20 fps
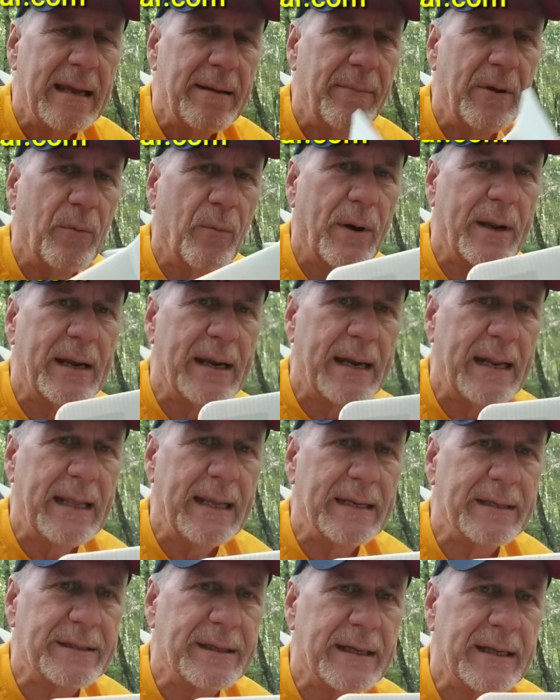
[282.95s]
But what it
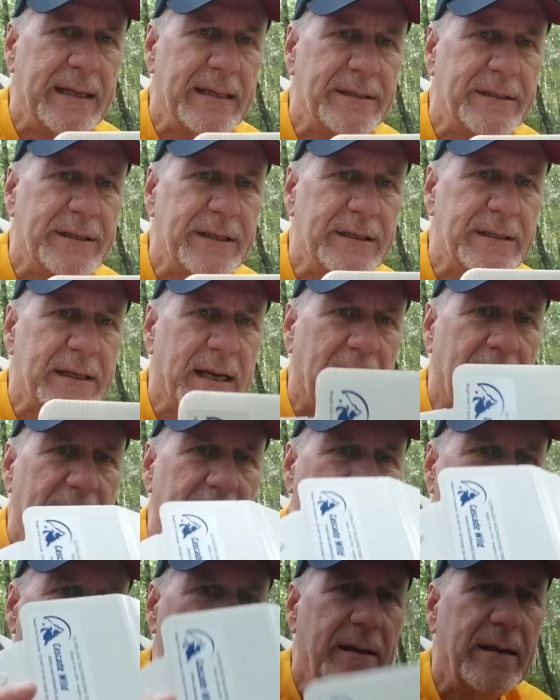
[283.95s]
is, it's just a
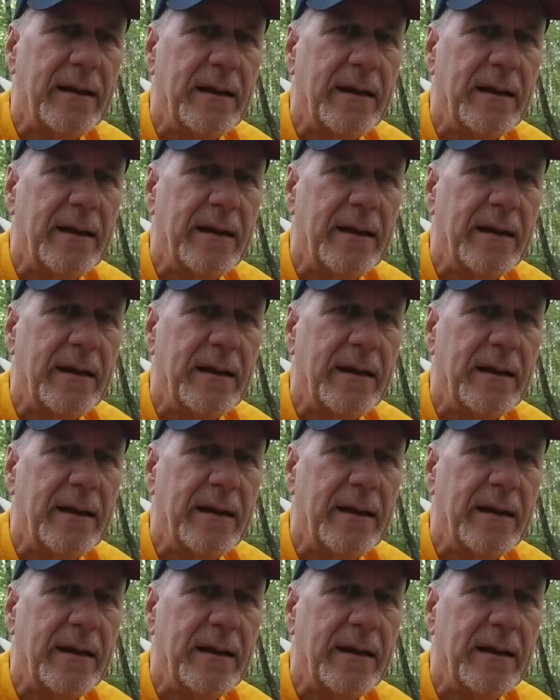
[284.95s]
little,